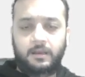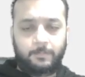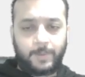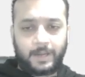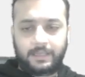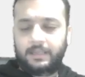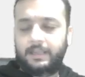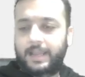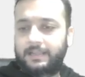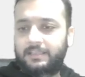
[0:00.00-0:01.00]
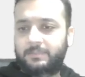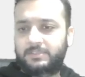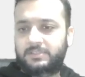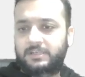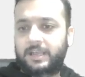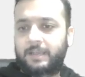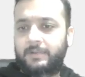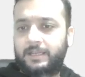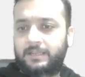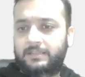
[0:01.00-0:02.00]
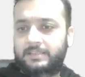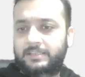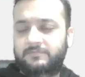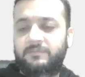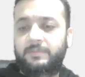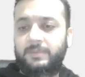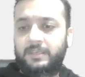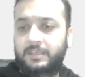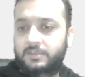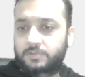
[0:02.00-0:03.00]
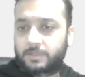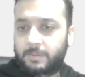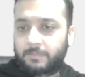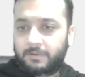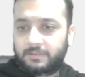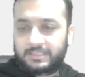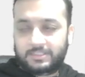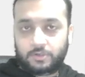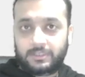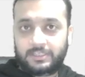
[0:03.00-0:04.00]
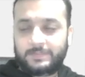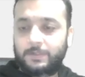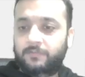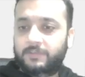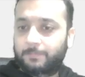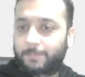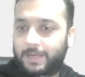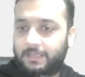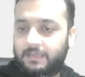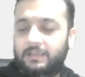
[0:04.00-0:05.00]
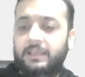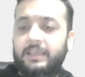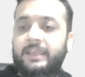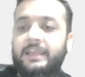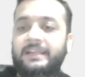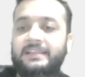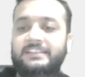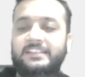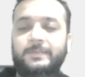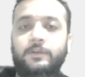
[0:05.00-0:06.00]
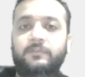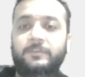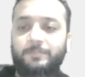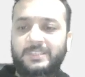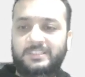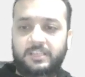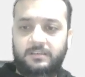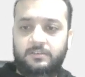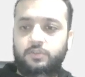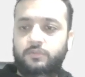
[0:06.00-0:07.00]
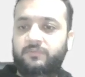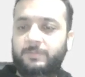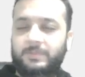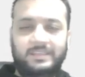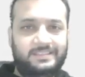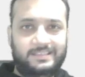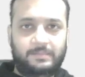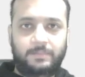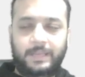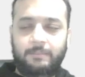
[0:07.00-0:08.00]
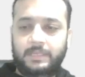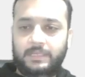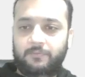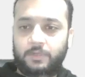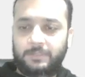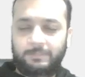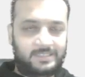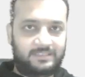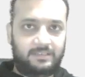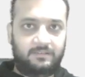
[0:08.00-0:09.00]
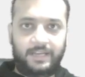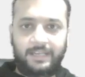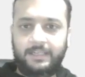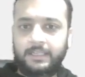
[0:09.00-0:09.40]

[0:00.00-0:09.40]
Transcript: particle and the piston, I am writing this as Vp. So remember, this is not the speed of the particle, it is the speed of the piston. So Vp is the symbol I am taking for the piston, right?